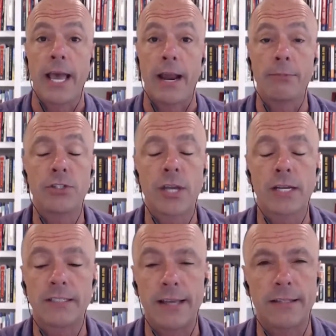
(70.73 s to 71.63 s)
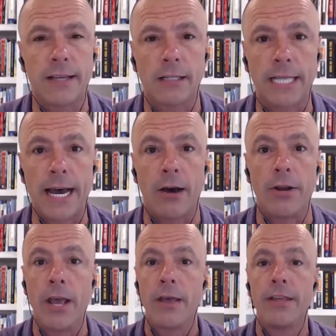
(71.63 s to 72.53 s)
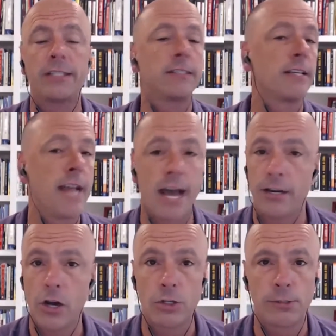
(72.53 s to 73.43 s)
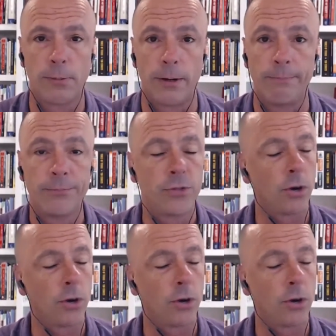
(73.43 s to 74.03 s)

And I'm just going to say this out loud this is a non negotiable.